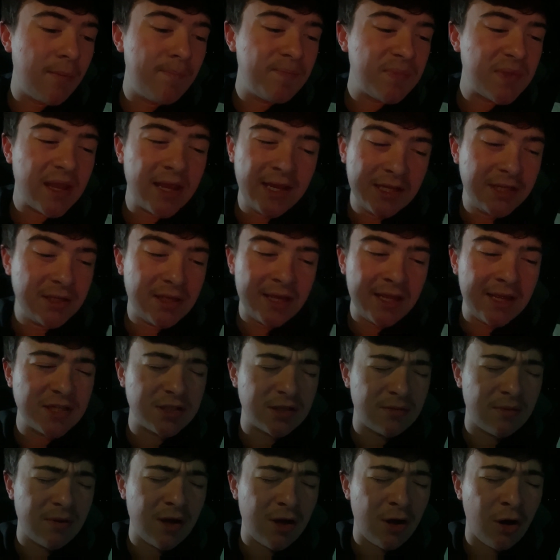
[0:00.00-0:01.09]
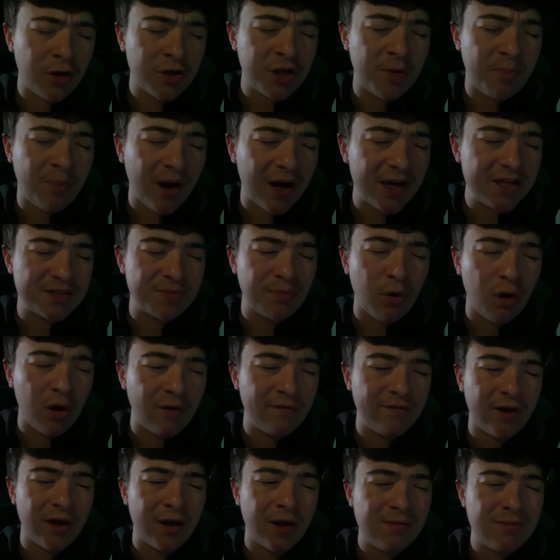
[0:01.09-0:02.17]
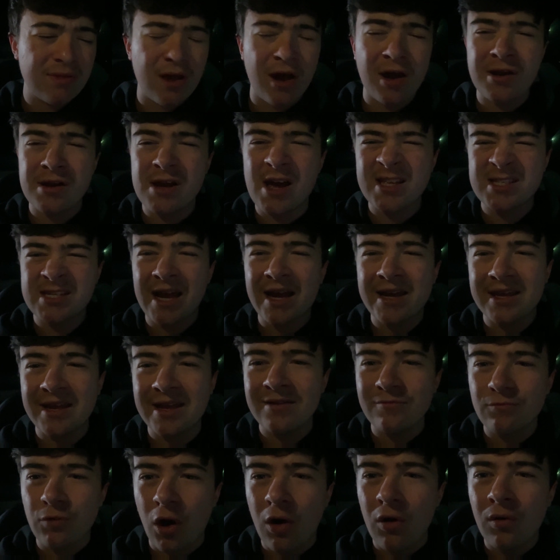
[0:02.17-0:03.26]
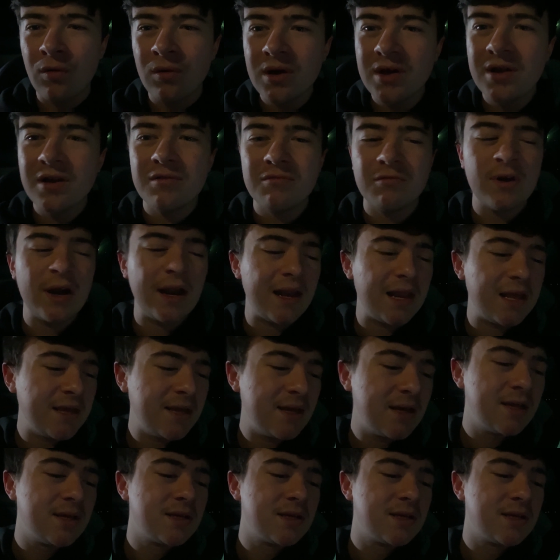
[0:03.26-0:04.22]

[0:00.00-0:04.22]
He occupies more of an attacking role, really.